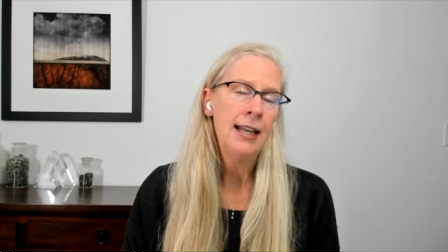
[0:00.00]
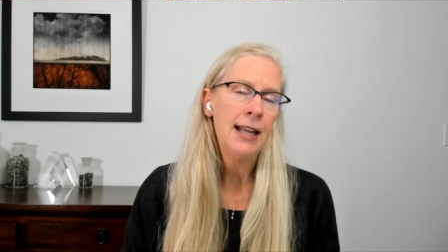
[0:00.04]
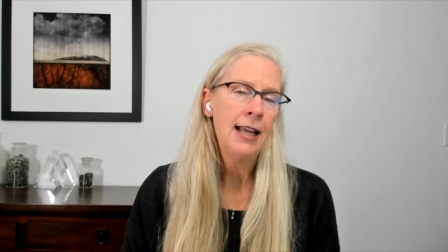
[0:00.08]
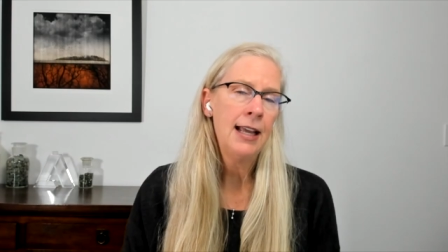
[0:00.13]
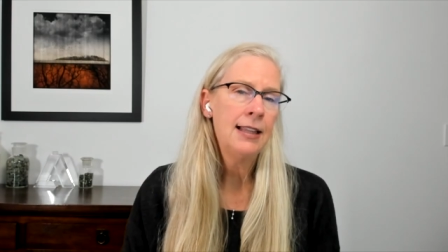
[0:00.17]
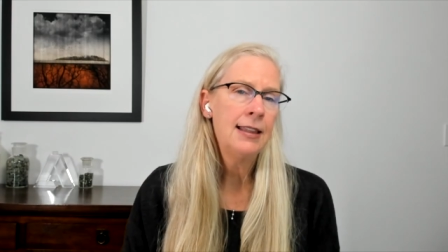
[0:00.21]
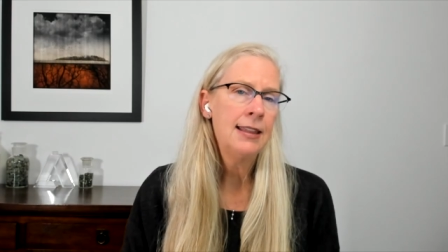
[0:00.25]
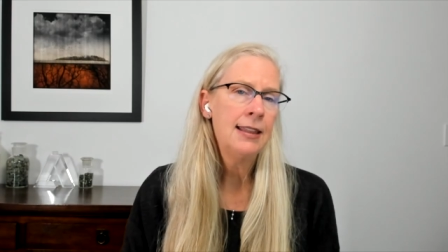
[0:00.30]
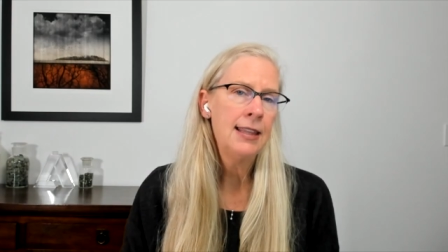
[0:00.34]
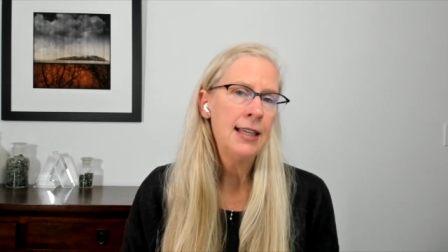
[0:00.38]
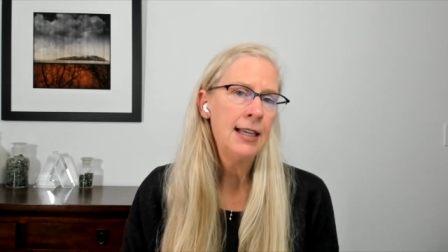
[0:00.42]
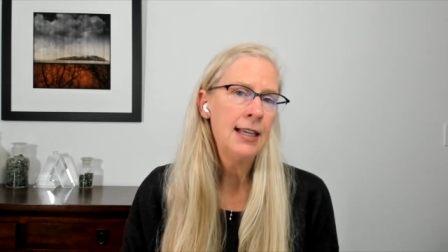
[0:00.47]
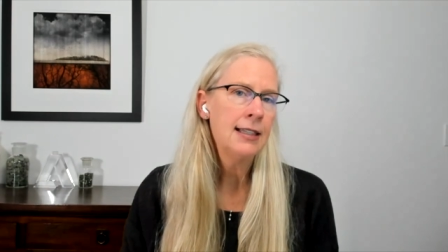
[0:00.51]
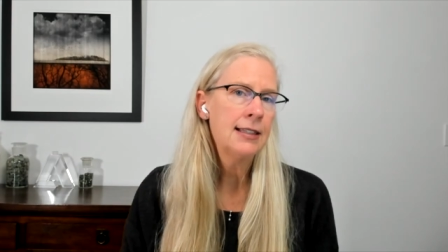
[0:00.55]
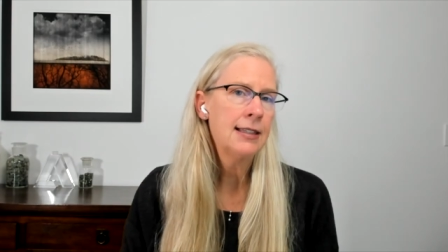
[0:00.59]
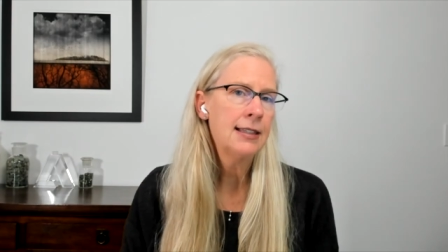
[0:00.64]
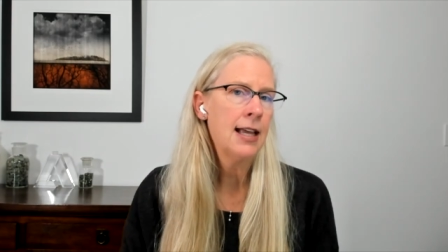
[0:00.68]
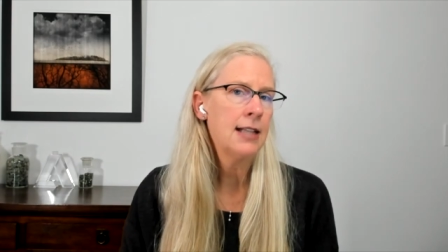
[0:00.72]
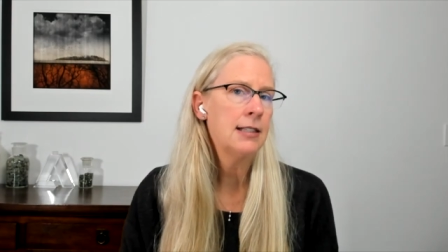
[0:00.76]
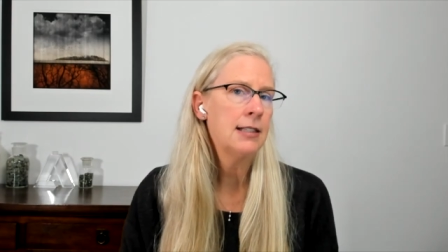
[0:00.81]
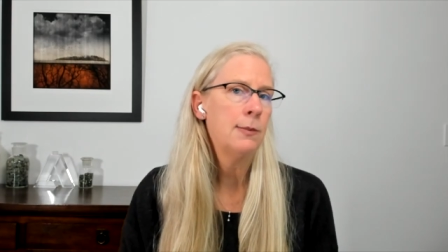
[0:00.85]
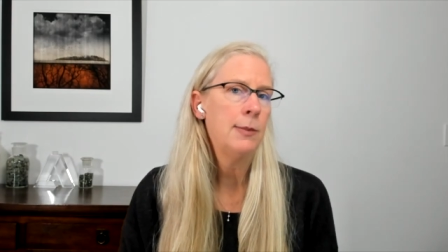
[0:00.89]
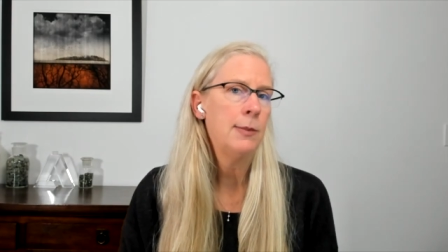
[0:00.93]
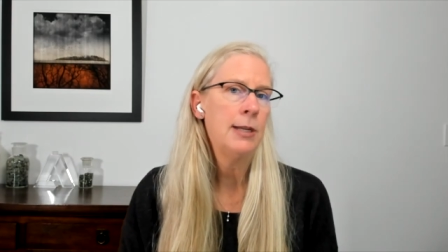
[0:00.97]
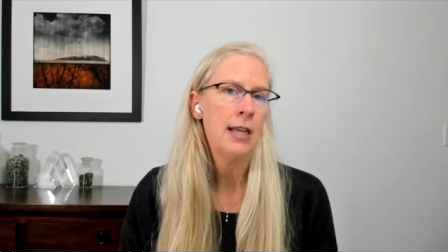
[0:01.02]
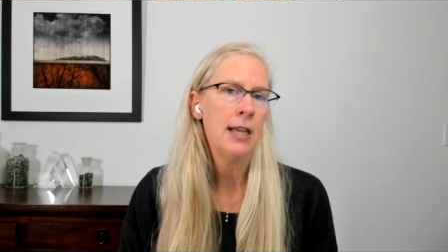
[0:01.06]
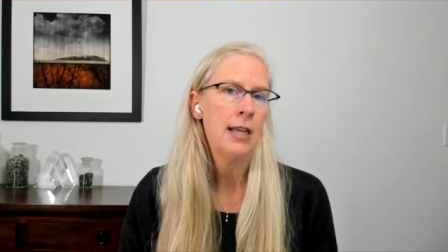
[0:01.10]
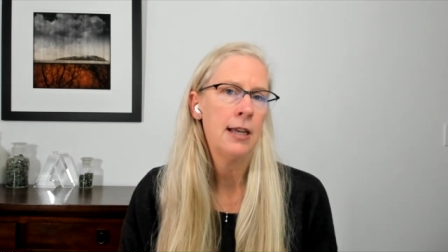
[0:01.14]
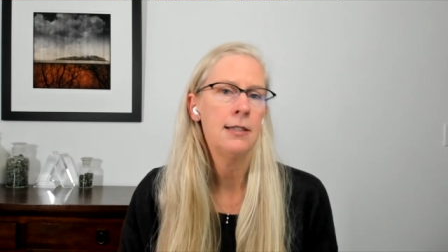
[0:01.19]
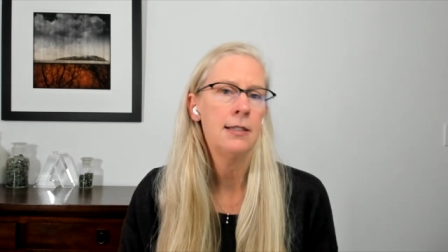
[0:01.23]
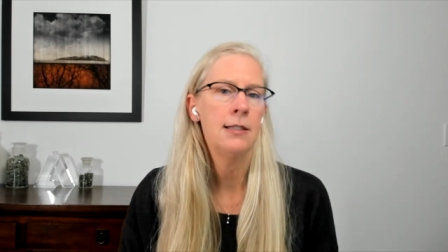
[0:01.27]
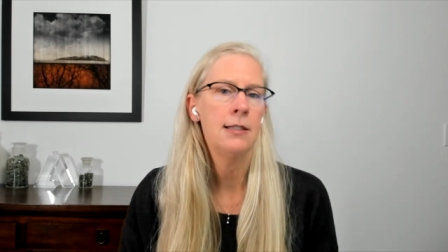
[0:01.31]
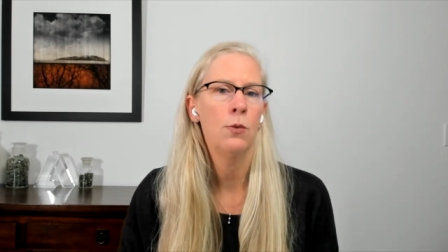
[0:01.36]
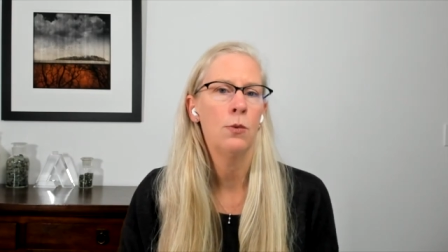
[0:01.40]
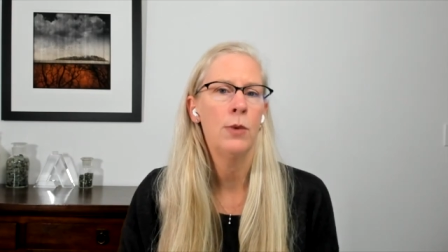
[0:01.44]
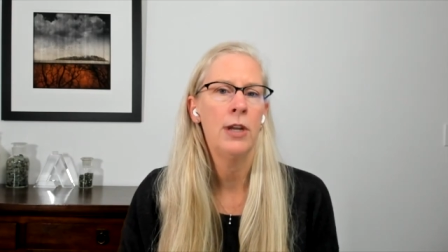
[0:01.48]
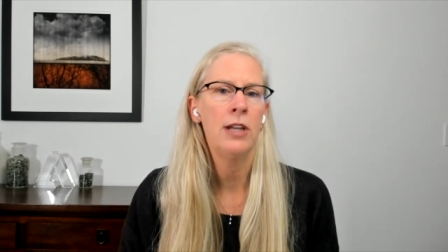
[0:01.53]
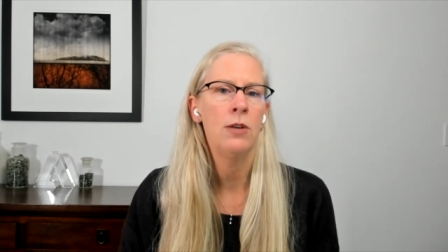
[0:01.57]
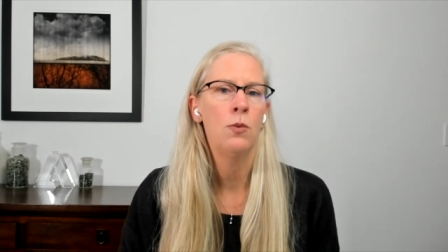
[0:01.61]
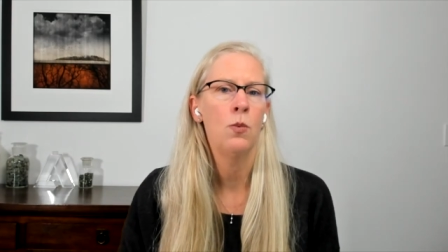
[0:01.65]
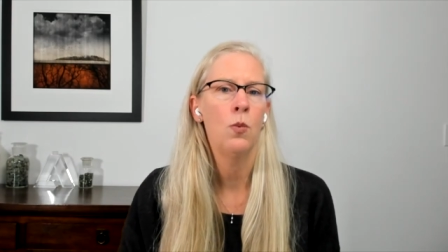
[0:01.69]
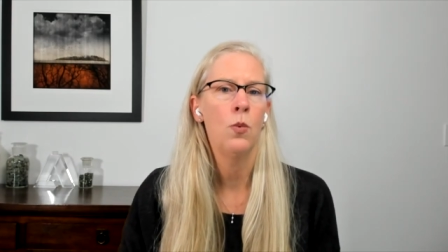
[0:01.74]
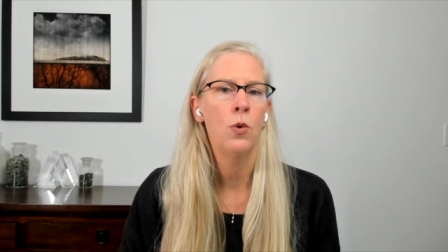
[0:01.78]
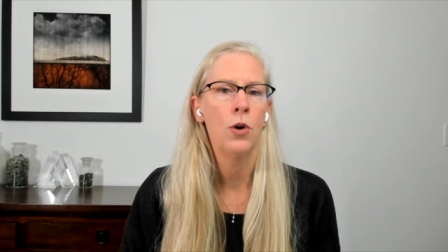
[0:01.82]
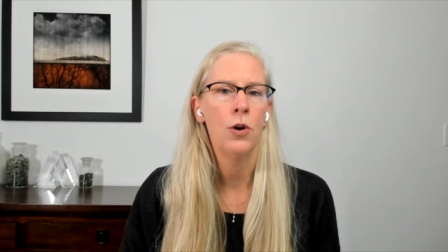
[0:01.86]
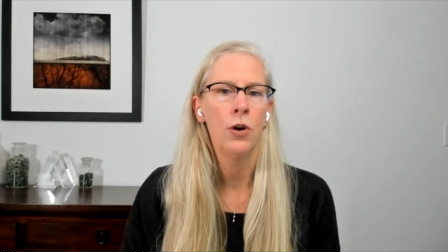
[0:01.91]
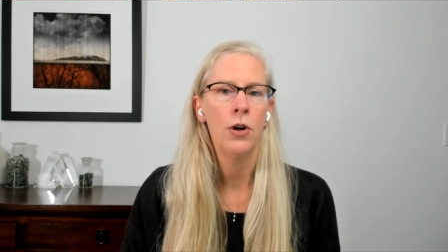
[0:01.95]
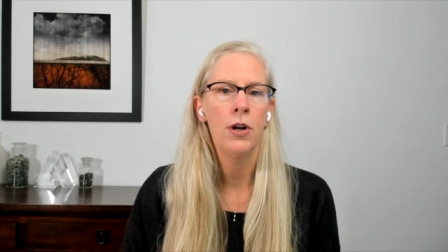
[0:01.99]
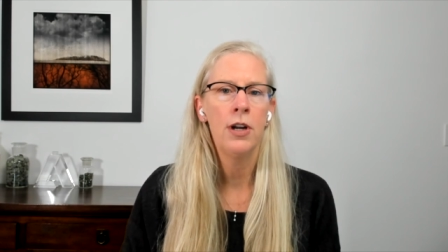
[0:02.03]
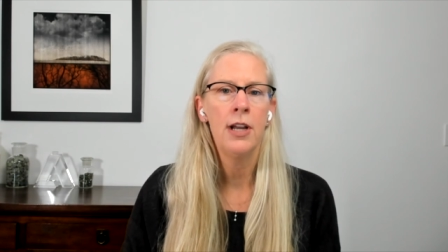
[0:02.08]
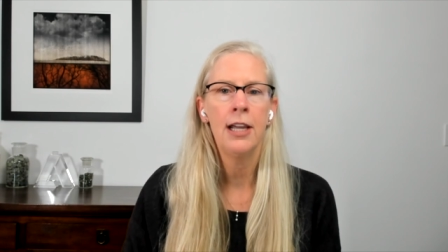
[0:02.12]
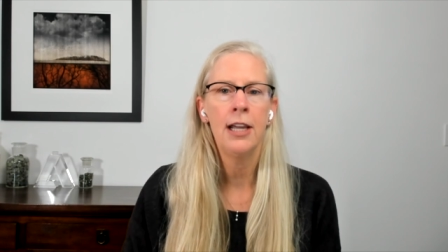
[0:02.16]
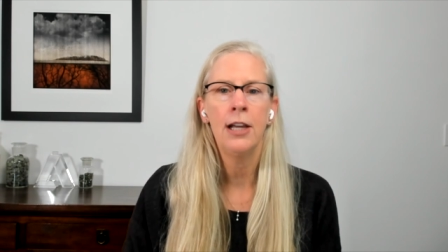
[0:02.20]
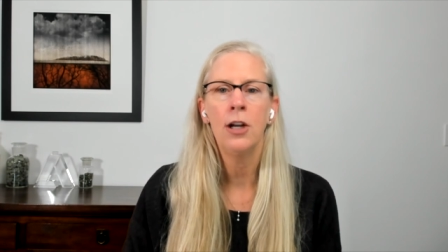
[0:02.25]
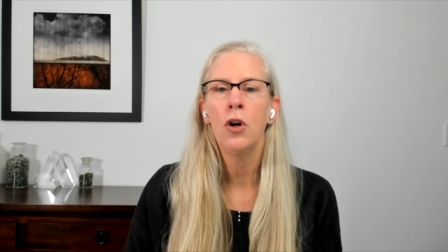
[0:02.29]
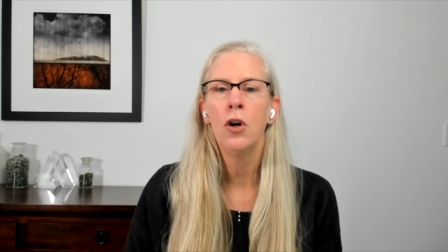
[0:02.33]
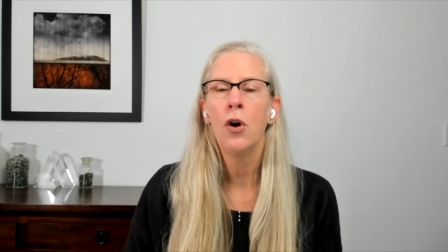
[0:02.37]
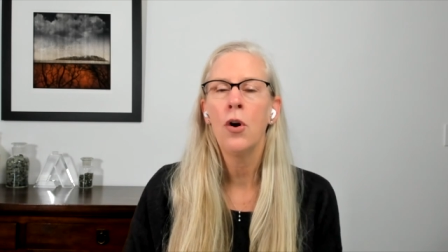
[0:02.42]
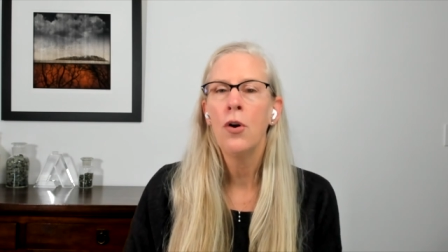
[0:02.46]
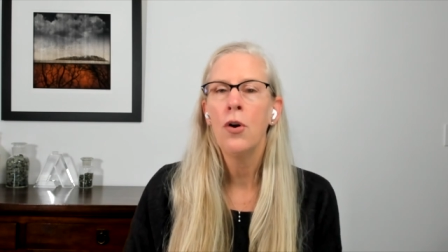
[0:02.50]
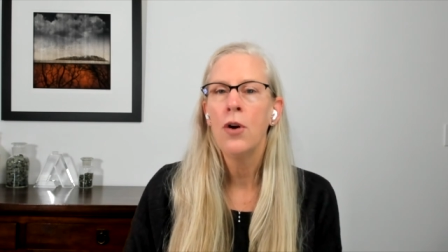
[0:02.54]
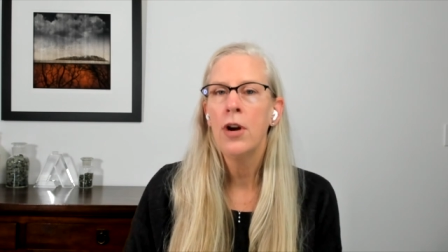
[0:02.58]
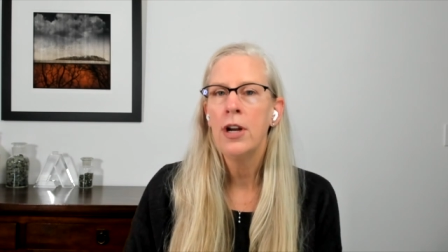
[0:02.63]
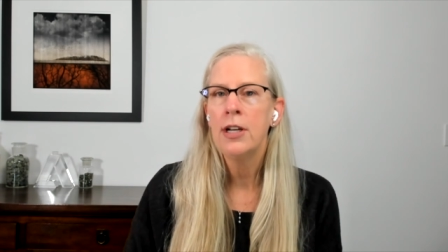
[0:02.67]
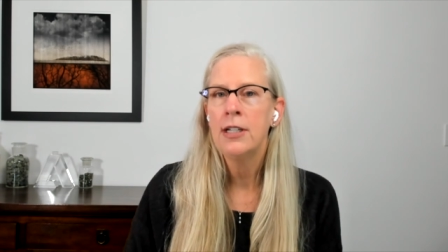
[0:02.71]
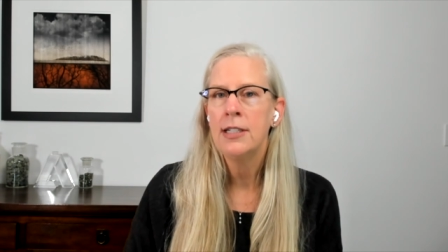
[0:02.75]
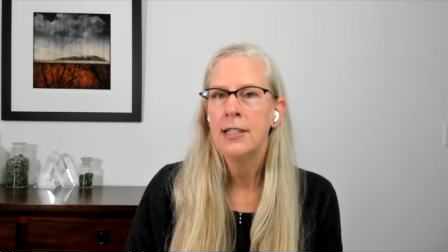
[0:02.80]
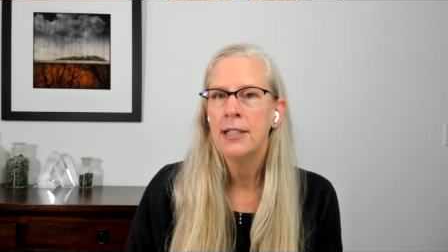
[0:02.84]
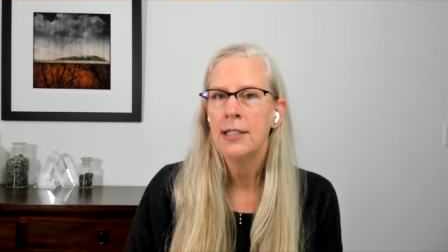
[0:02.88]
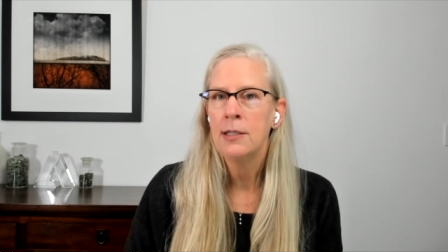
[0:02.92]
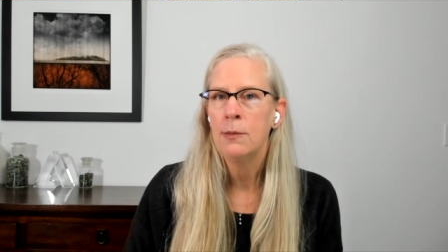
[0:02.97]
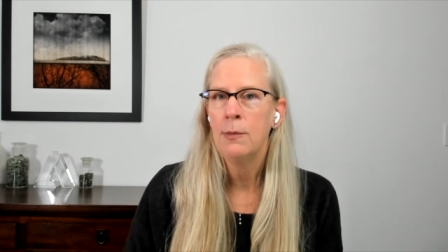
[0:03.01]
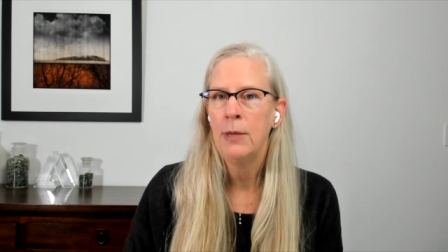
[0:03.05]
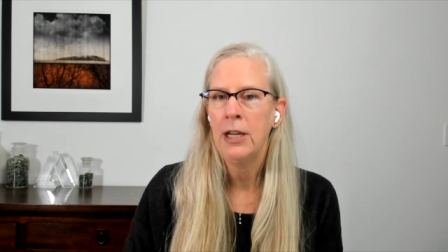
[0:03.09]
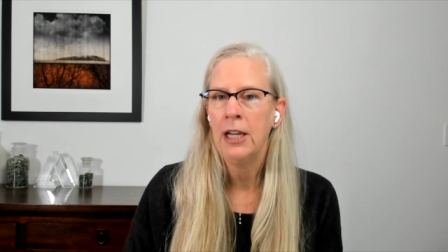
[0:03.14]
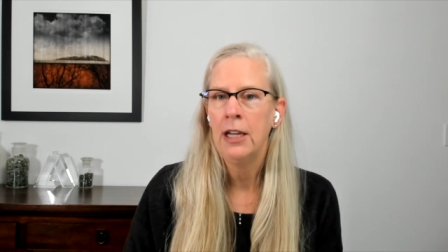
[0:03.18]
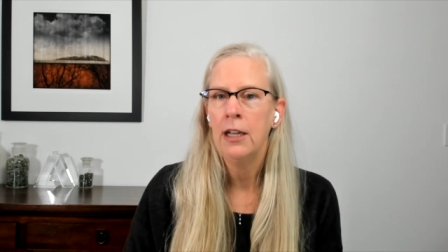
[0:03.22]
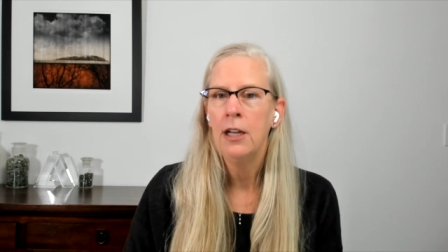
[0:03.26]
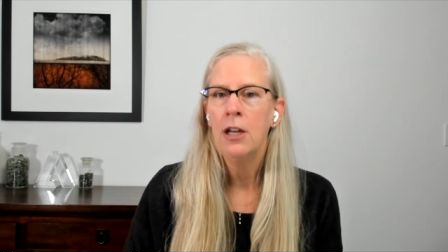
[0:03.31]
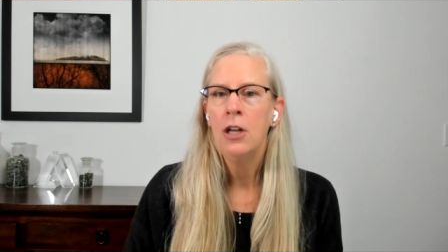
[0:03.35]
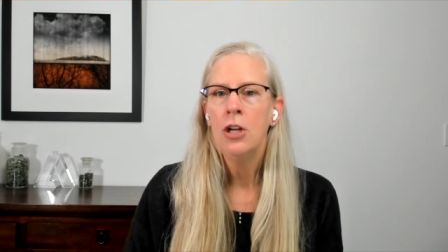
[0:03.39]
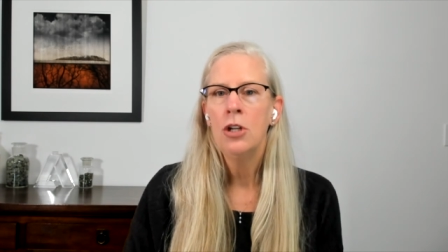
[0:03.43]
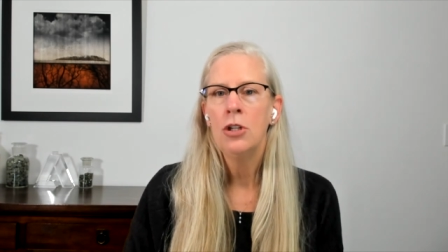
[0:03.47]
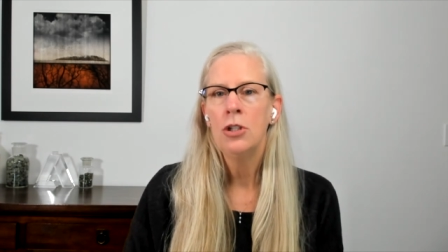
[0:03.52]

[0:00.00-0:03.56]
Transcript: And I think that's because the written word encourages me